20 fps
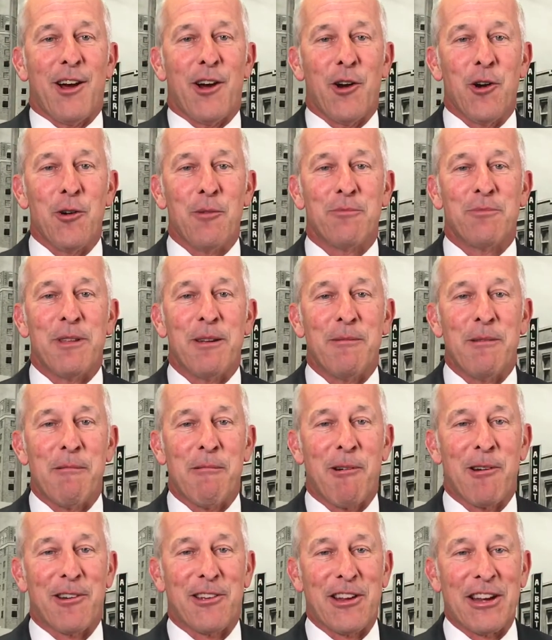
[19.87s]
hoped that we
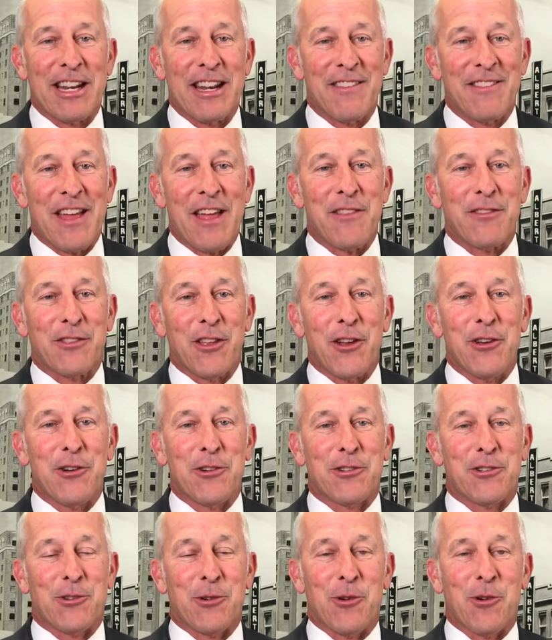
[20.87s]
weren't going to get that
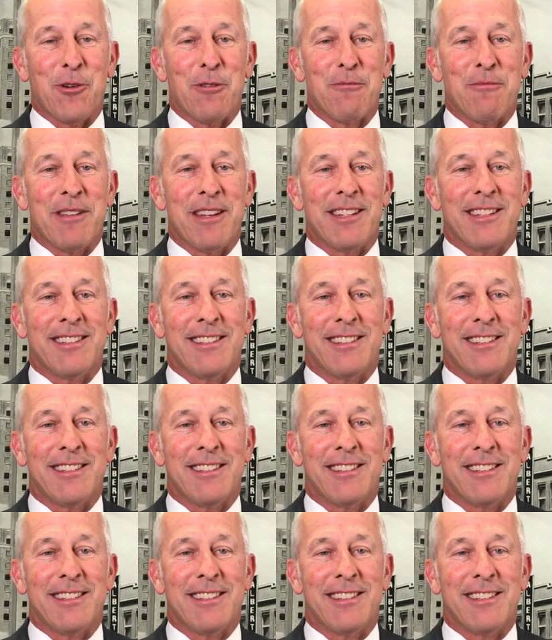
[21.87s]
thunderstorm